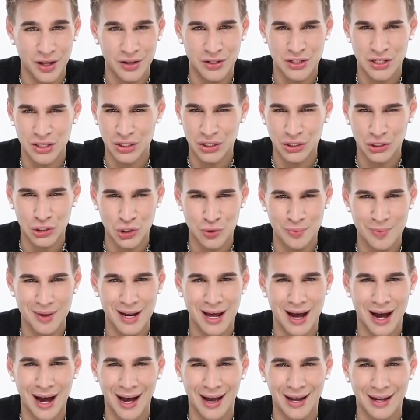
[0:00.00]
to the human
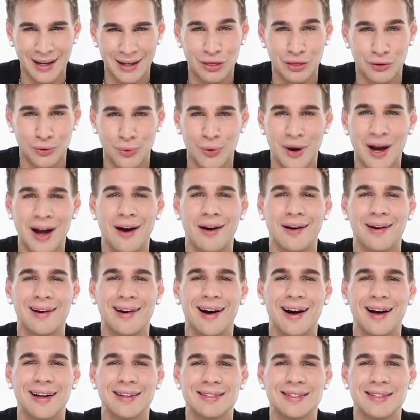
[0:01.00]
eye through a
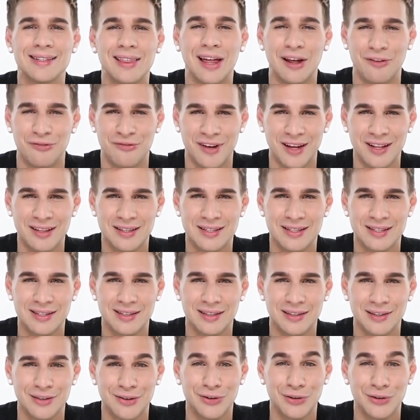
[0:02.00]
haircut that fits